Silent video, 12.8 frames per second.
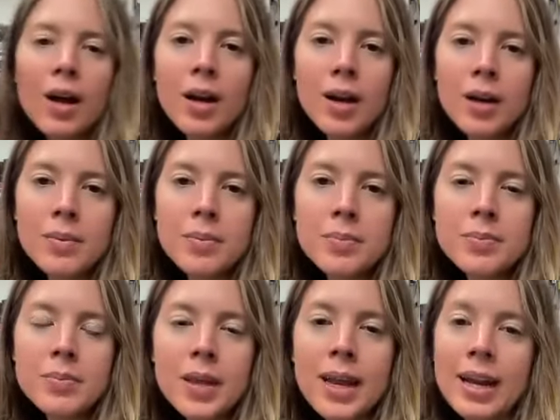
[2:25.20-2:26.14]

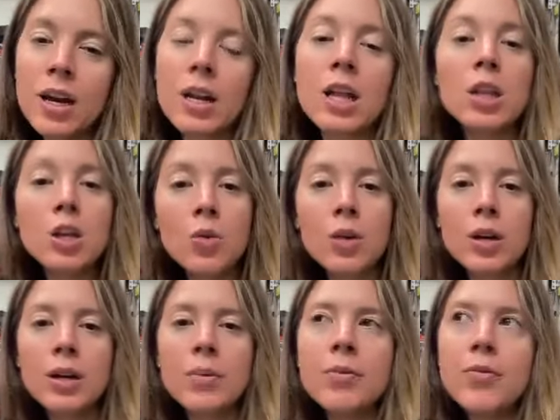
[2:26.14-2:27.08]
and I got it
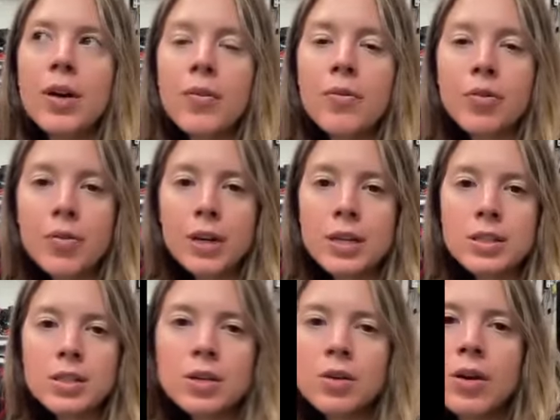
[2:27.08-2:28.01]
lowered. I'm 5'3",
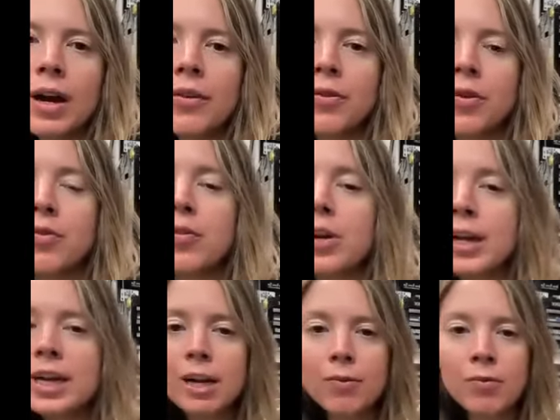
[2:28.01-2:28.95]
so I feel
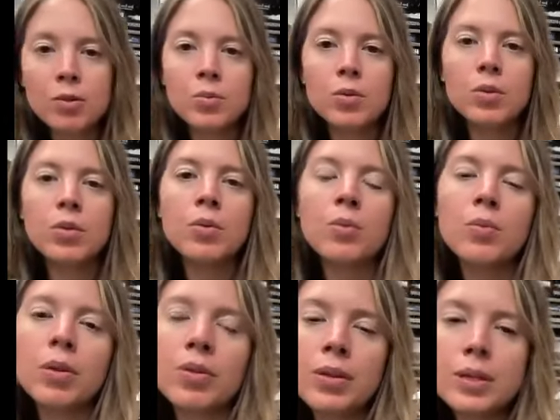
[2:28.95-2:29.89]
very comfortable
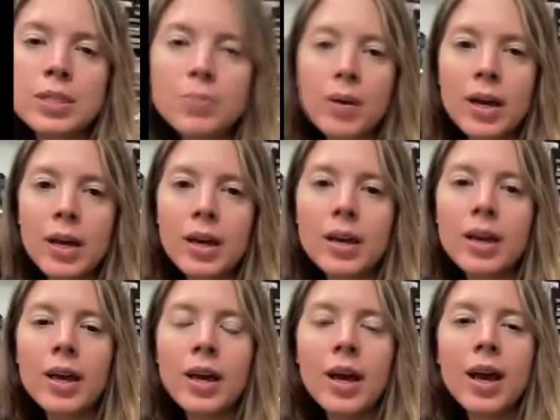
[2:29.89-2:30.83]
with this bike.
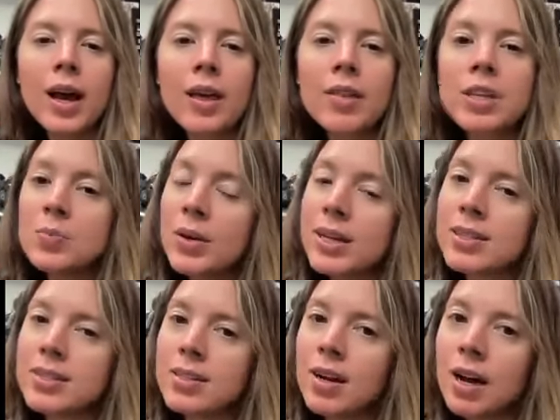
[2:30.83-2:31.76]
This bike
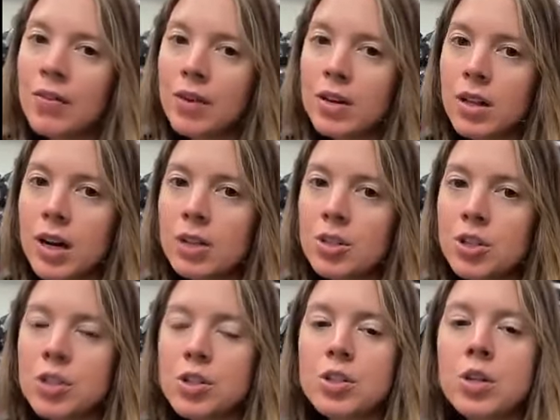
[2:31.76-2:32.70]
does not have a clutch,
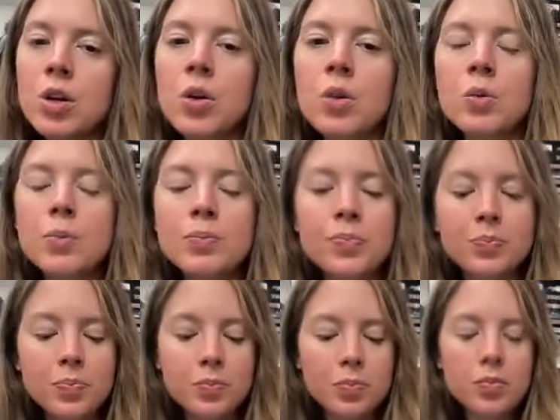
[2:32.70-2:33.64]
so
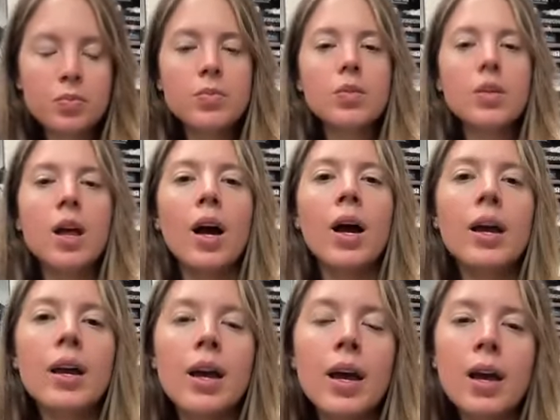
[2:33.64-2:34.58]
I
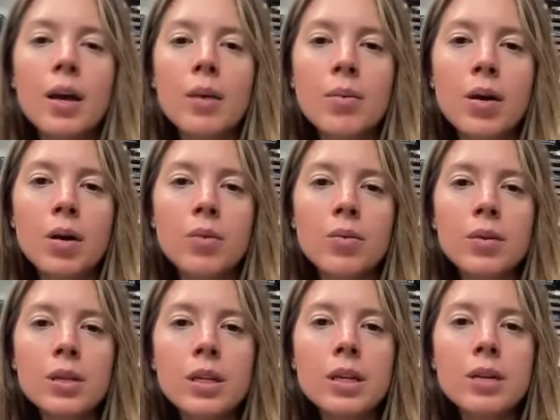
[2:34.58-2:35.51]
am
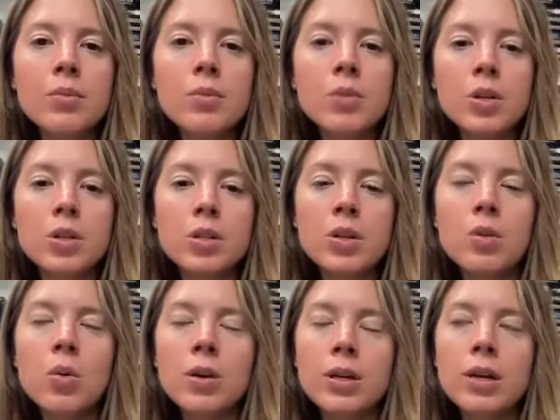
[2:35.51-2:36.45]
really more so
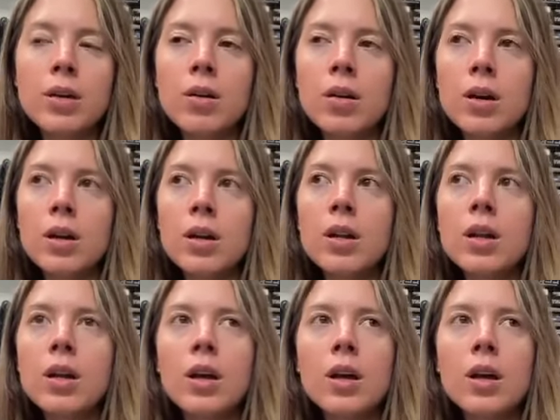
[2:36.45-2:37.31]
working on